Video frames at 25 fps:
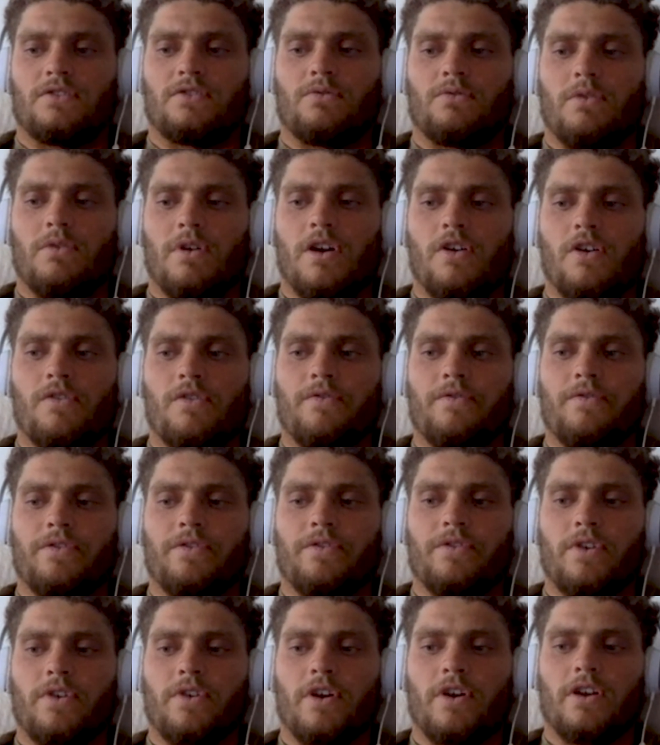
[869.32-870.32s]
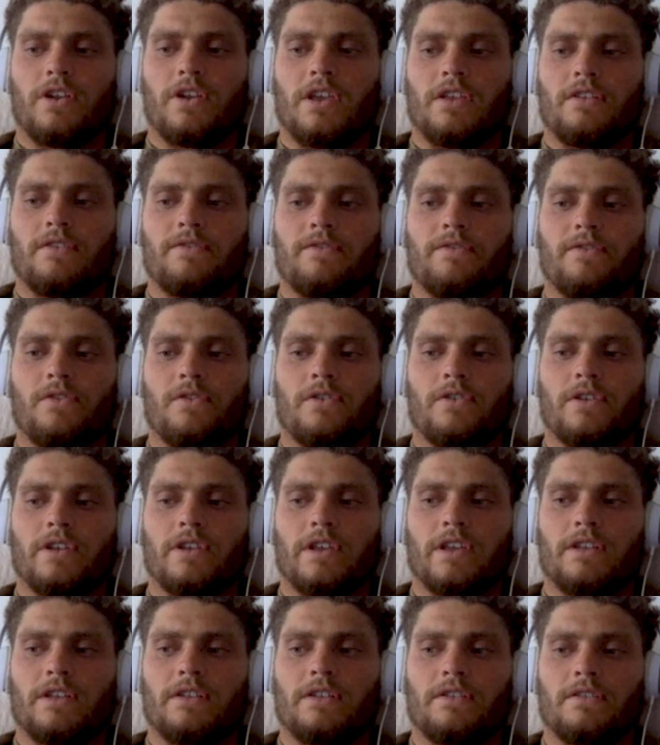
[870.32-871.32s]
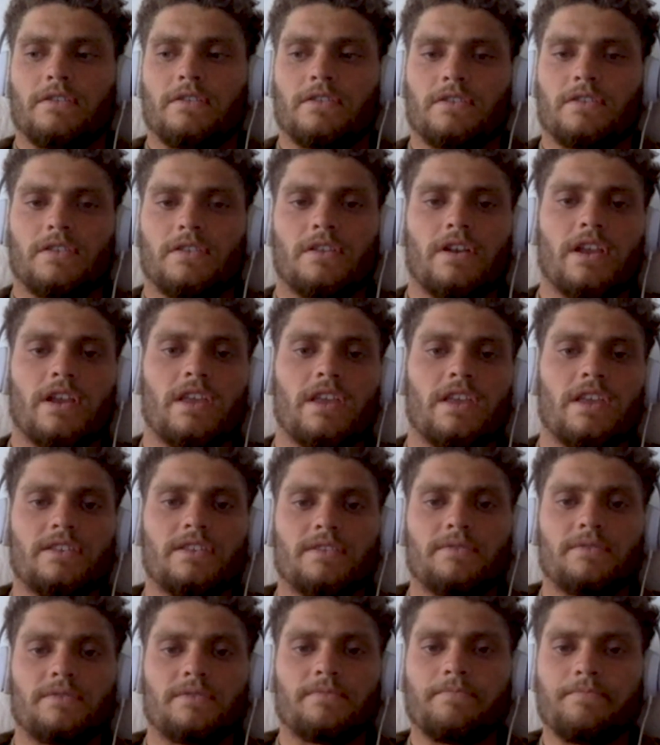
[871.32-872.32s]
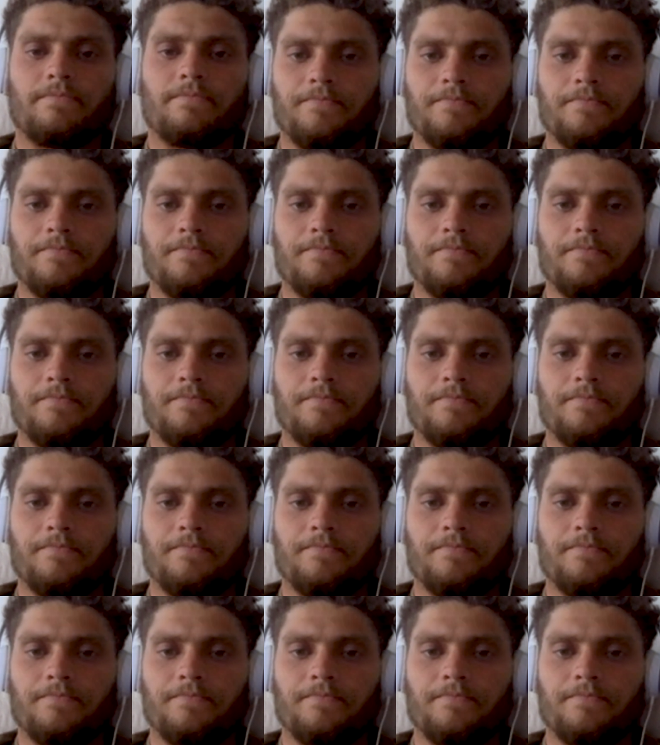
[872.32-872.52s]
12, 13, 14, 3 years.